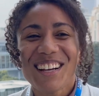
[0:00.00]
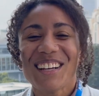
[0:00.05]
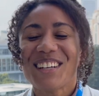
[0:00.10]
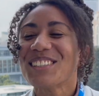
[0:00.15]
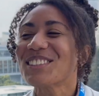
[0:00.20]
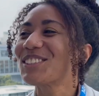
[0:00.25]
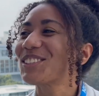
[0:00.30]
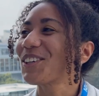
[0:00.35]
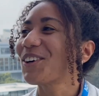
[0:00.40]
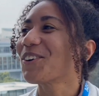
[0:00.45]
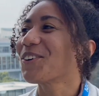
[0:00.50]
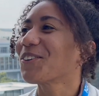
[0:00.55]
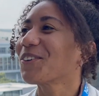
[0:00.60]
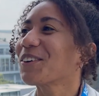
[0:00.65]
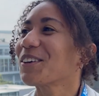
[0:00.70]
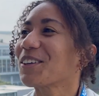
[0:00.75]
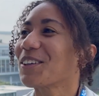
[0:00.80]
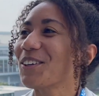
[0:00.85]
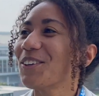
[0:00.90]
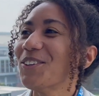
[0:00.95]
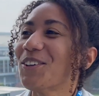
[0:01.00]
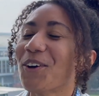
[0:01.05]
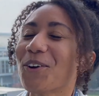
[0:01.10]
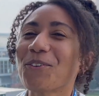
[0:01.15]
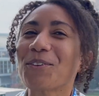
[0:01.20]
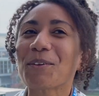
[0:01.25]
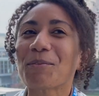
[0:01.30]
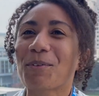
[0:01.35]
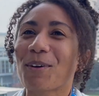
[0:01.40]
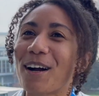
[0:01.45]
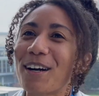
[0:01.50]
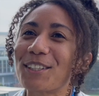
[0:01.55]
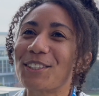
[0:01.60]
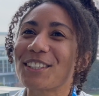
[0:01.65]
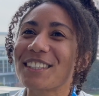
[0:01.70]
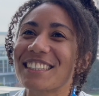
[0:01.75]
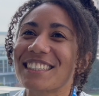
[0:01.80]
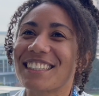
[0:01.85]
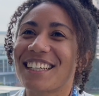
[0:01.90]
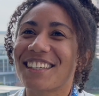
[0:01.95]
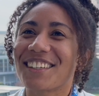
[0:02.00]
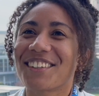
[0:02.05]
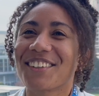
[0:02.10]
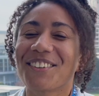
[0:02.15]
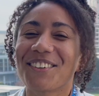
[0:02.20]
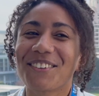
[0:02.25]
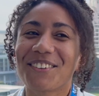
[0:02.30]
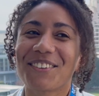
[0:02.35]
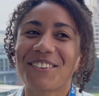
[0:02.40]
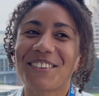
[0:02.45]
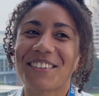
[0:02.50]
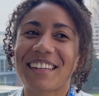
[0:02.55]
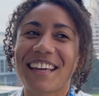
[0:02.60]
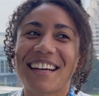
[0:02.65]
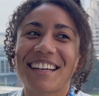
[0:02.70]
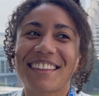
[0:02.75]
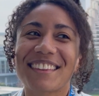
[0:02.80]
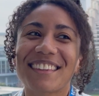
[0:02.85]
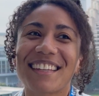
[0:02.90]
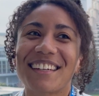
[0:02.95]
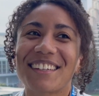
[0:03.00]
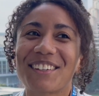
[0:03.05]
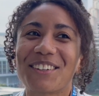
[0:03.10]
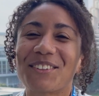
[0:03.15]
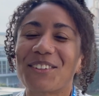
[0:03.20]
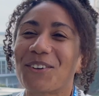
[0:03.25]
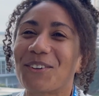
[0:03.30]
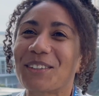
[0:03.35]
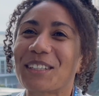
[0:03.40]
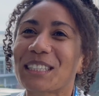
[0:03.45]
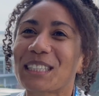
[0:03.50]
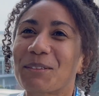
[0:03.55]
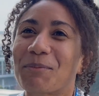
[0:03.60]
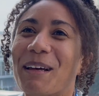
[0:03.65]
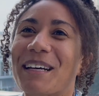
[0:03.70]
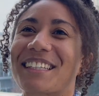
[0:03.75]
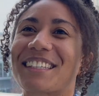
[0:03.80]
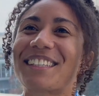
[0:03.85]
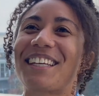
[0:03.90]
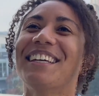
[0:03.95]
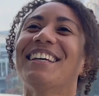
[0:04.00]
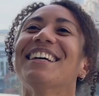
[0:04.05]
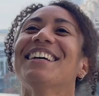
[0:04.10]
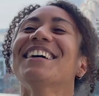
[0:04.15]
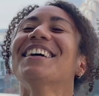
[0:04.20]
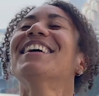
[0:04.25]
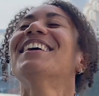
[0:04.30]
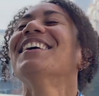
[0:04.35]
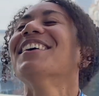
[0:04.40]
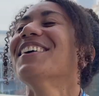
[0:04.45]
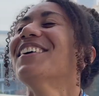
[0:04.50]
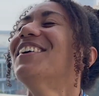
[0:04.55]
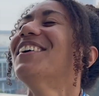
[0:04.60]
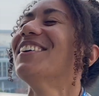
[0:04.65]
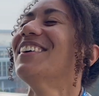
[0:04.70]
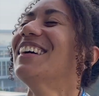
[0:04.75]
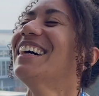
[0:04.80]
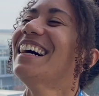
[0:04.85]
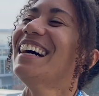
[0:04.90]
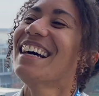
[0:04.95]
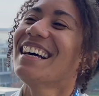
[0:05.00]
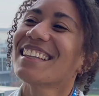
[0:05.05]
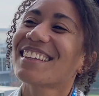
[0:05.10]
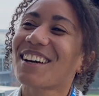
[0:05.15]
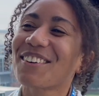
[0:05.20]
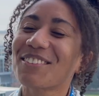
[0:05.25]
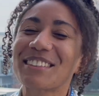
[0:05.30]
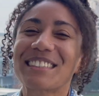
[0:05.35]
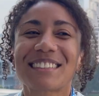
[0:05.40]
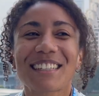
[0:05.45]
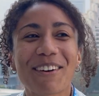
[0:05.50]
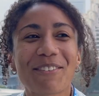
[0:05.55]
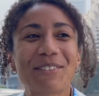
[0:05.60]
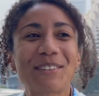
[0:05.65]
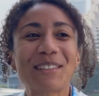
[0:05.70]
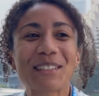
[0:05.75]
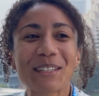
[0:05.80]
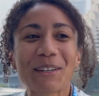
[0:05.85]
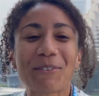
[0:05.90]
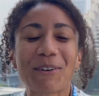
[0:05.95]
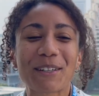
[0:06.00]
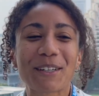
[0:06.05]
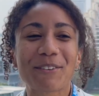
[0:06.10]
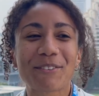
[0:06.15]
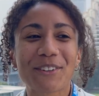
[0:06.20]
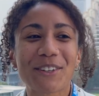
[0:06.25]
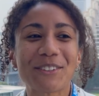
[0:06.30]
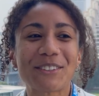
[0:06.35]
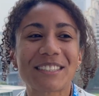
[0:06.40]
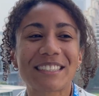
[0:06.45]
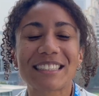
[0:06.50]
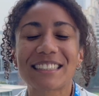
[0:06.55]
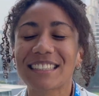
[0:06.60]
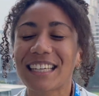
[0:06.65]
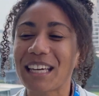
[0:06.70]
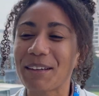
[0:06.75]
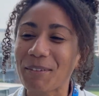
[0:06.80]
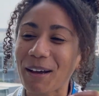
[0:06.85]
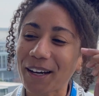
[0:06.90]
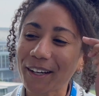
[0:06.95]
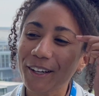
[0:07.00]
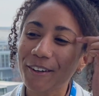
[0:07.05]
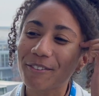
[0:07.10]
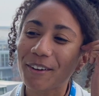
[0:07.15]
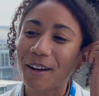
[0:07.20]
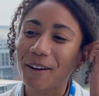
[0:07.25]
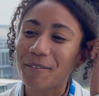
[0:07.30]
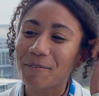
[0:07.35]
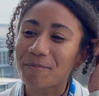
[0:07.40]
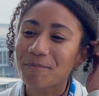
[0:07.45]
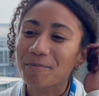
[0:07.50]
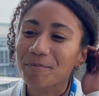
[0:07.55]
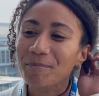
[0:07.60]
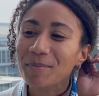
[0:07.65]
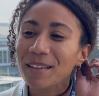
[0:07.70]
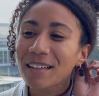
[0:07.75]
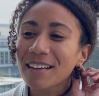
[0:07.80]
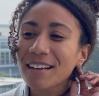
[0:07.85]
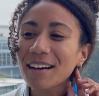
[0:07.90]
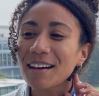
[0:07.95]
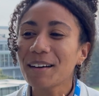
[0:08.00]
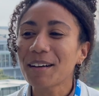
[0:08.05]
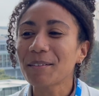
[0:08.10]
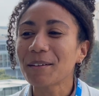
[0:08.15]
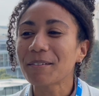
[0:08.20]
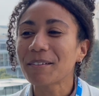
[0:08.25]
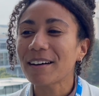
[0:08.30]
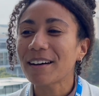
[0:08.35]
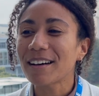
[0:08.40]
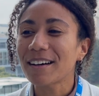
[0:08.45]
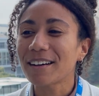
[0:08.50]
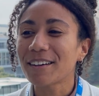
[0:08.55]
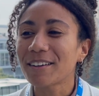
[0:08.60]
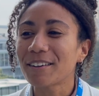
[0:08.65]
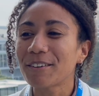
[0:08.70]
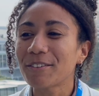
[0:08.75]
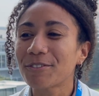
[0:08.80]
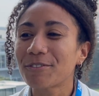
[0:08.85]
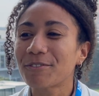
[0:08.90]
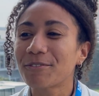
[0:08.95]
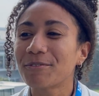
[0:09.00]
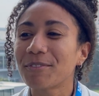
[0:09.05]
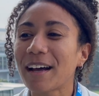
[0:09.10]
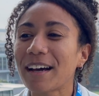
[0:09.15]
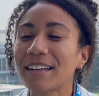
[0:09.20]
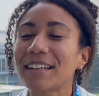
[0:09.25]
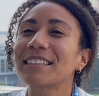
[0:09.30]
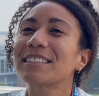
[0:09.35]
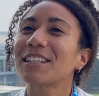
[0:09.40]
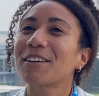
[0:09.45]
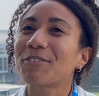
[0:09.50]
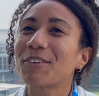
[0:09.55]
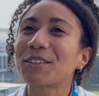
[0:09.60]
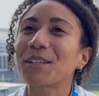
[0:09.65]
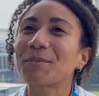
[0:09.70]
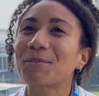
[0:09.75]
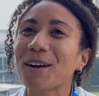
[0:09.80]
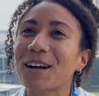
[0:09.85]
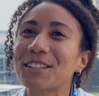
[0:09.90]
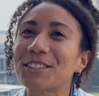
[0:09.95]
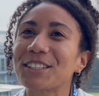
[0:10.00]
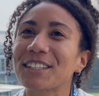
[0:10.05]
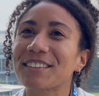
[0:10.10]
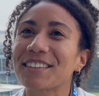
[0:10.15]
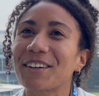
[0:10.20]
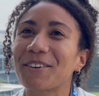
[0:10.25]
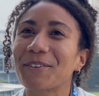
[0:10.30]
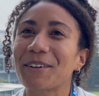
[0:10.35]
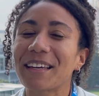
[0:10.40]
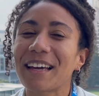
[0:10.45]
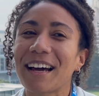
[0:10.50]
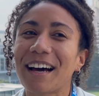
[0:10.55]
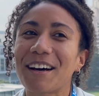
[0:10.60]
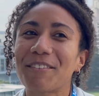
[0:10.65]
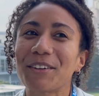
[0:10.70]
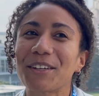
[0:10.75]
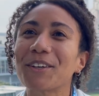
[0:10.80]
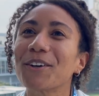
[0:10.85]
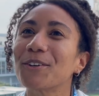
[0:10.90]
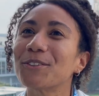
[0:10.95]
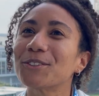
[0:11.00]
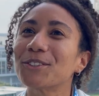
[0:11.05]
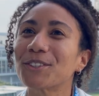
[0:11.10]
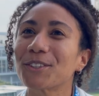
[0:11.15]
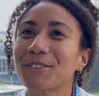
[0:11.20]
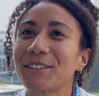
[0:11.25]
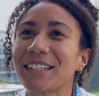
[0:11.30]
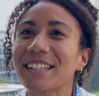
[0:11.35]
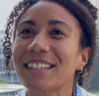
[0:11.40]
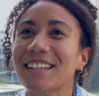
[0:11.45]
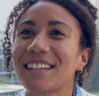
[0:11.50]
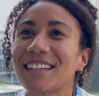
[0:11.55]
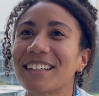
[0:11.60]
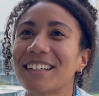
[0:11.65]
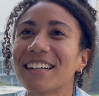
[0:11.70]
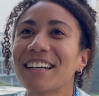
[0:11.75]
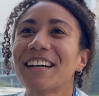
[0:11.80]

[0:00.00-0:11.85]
So, the projects that you get that you don't expect. That was definitely one of those. This came out of an SF-funded project that we have in Costa Rica,